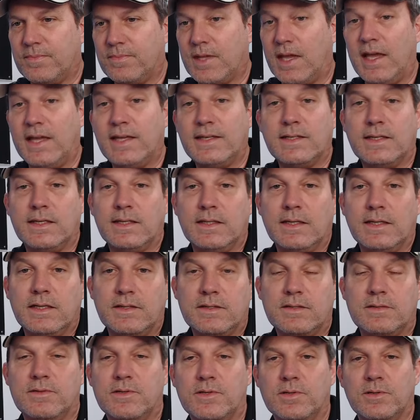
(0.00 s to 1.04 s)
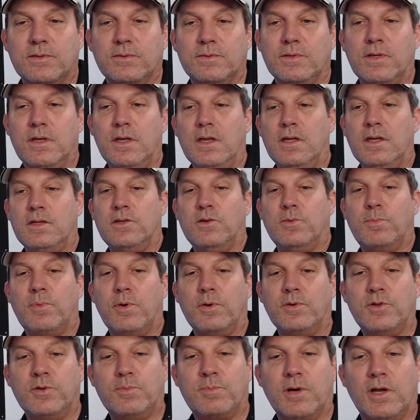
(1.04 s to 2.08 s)
18-inch. So you're
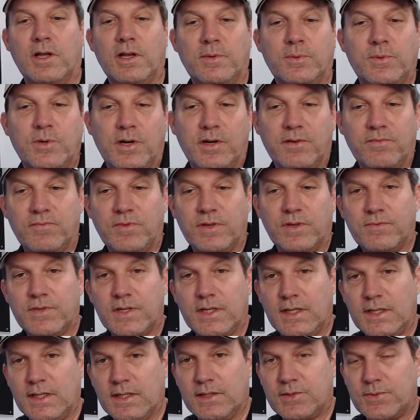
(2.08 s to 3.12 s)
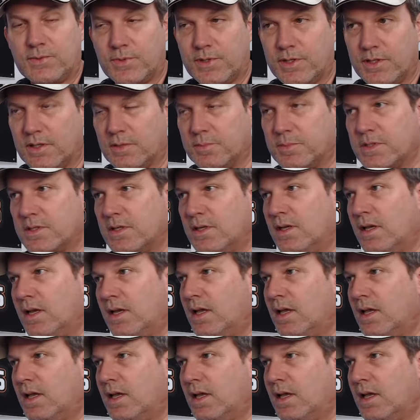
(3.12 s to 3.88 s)
probably running 15-inch rims.